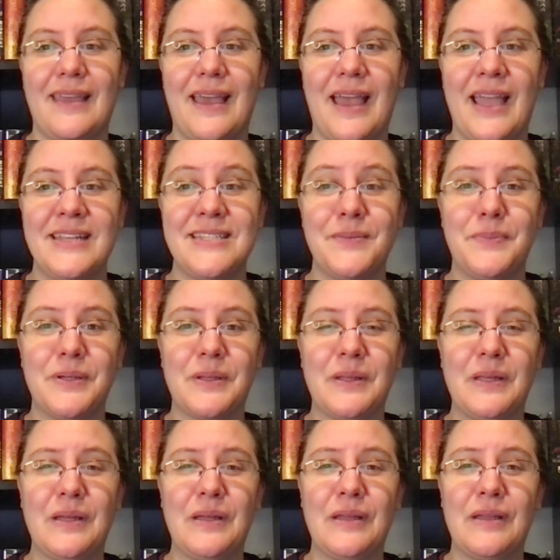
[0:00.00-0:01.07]
I
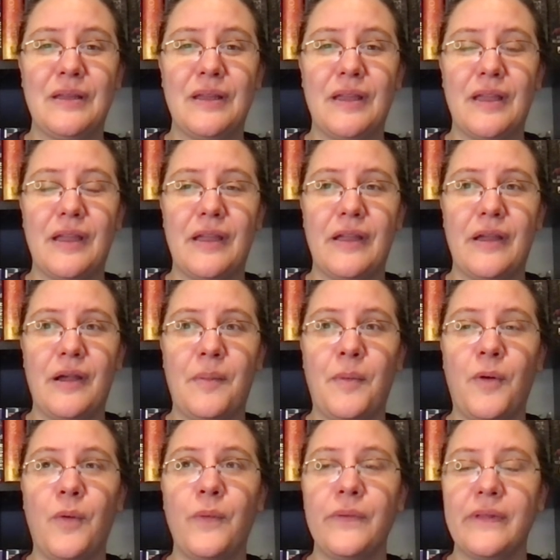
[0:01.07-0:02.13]
typically am
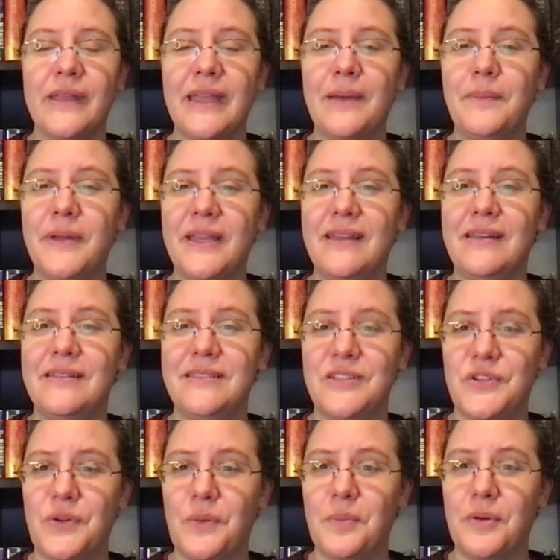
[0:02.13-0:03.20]
only a big
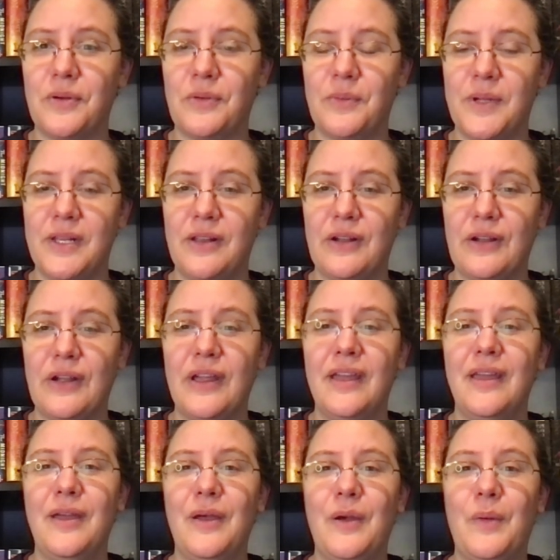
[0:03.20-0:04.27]
digital book reader
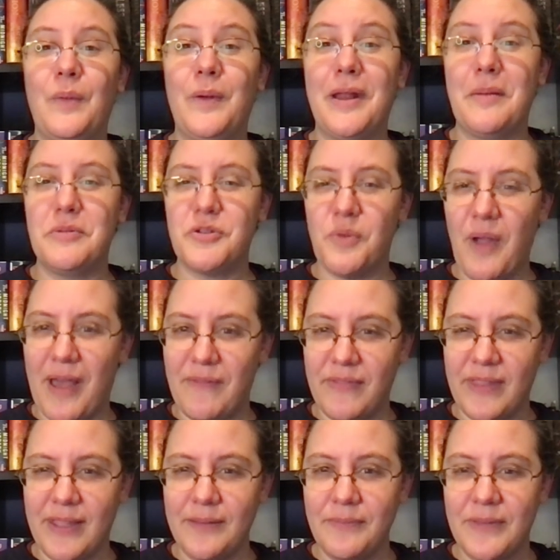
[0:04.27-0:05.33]
when I'm
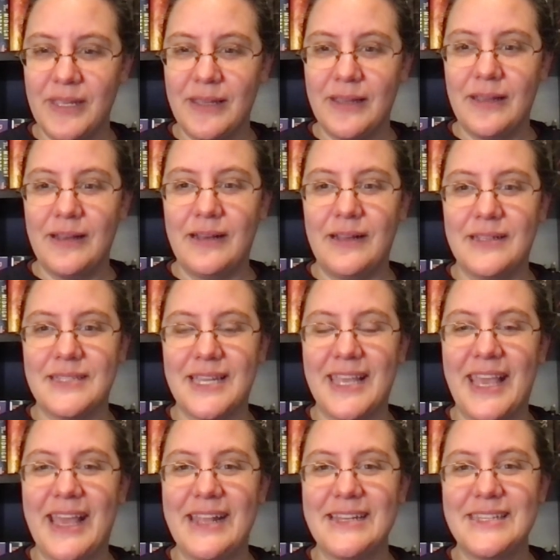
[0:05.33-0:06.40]
traveling because I
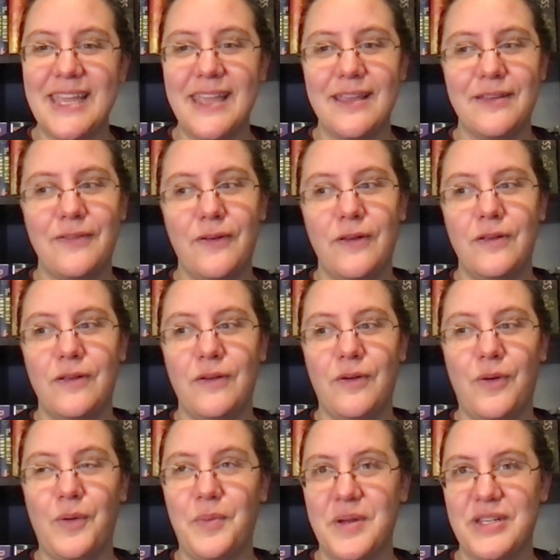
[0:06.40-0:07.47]
can't take a
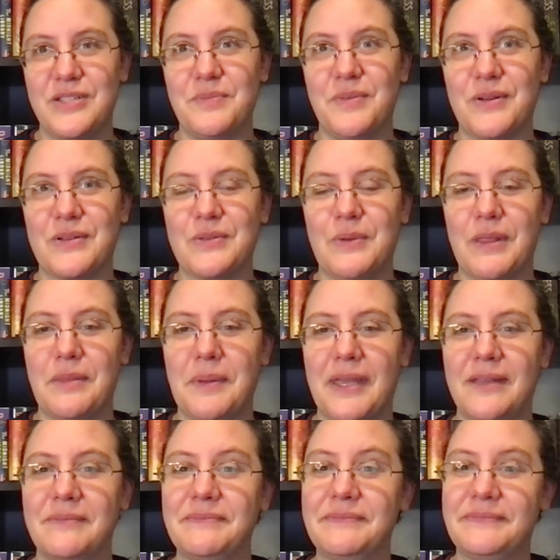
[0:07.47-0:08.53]
whole bunch of books with
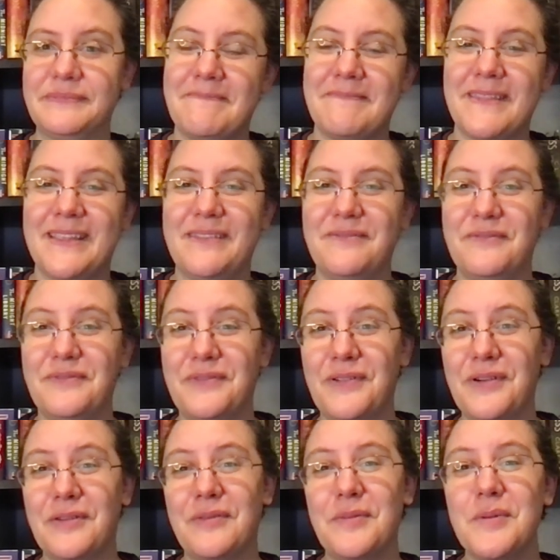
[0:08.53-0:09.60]
me.
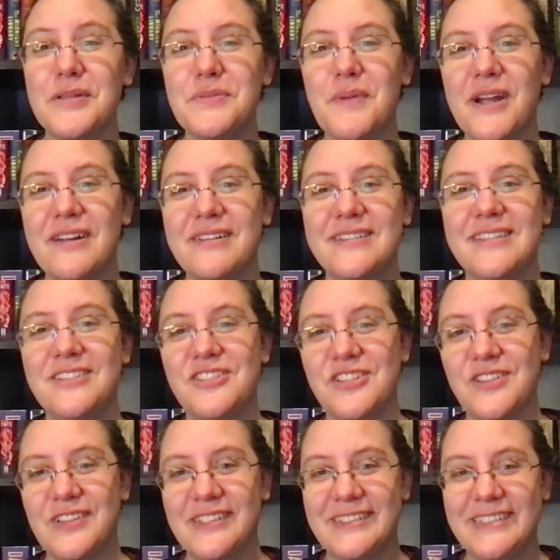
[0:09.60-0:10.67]
For the most part,
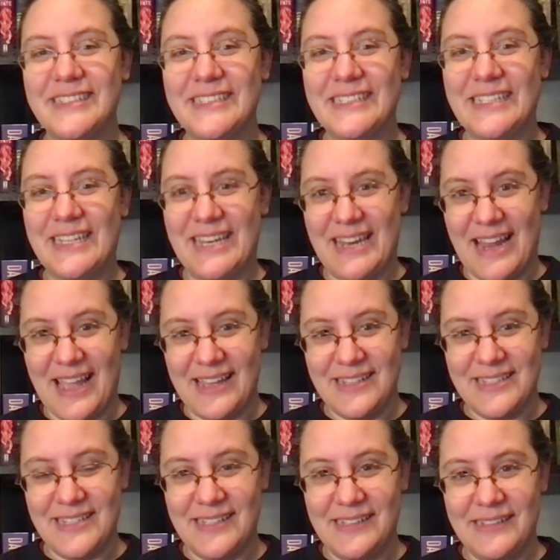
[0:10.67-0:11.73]
digital, not.